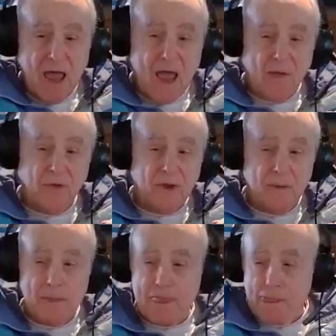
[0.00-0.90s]
And
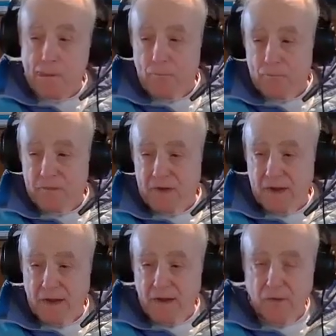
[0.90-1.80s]
the
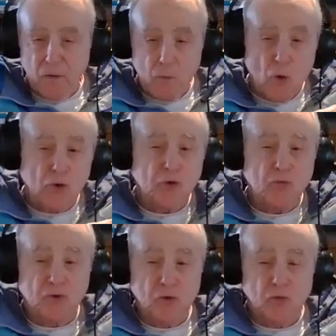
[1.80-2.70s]
the more you
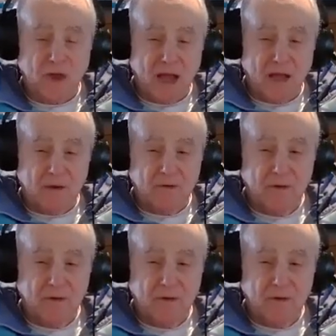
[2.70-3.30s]
do that,